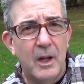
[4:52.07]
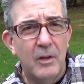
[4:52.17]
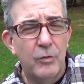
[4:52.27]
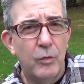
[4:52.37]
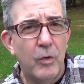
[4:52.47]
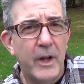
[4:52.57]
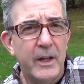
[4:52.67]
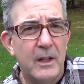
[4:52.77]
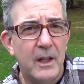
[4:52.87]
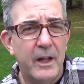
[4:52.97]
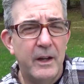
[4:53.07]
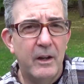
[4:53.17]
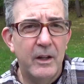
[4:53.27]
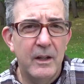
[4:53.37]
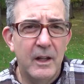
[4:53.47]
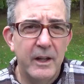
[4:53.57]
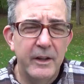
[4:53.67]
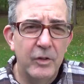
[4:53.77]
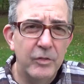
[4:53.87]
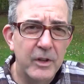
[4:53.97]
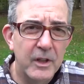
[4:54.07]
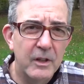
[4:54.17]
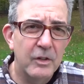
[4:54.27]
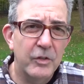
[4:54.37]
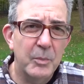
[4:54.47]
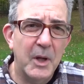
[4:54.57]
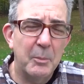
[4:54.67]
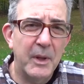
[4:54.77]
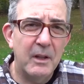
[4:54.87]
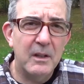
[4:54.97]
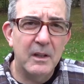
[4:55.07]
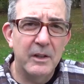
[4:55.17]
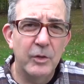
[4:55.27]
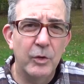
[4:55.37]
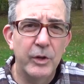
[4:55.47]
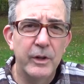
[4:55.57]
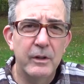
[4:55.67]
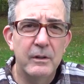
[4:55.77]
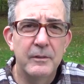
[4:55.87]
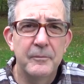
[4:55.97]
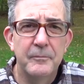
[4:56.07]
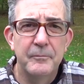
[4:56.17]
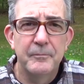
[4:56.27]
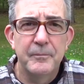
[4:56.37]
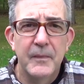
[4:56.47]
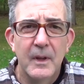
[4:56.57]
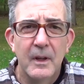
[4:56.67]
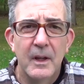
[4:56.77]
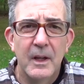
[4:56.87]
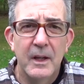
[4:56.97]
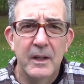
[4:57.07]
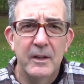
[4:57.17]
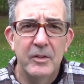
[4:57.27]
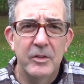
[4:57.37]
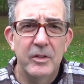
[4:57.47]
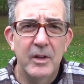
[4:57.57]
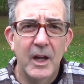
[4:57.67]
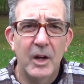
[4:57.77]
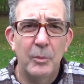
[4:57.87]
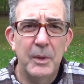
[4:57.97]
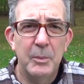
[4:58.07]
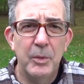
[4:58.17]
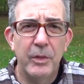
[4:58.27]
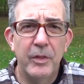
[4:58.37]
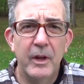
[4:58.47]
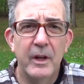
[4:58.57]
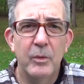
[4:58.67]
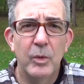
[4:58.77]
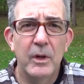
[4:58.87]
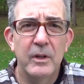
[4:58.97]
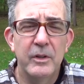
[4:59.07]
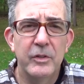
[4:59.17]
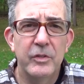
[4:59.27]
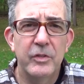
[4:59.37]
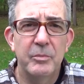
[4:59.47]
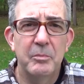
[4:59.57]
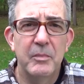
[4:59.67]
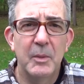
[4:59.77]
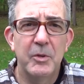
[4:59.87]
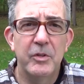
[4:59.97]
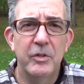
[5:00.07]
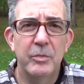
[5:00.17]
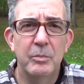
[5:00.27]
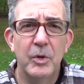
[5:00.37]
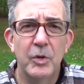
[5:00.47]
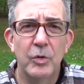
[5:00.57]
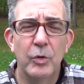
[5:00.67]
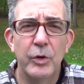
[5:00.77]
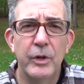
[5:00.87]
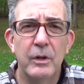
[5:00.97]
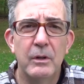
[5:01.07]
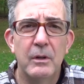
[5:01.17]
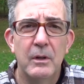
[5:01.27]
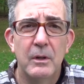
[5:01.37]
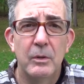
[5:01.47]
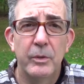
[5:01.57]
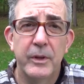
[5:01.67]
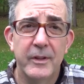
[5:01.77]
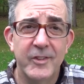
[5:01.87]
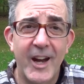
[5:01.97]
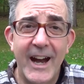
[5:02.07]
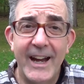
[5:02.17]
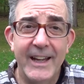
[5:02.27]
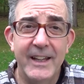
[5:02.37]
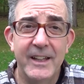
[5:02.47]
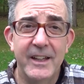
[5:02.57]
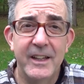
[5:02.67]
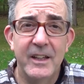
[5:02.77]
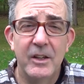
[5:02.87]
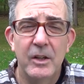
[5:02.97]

I've read a lot online over the years about Pelican Gun Oil, and how people thought it was maybe just motor oil with a dye in it.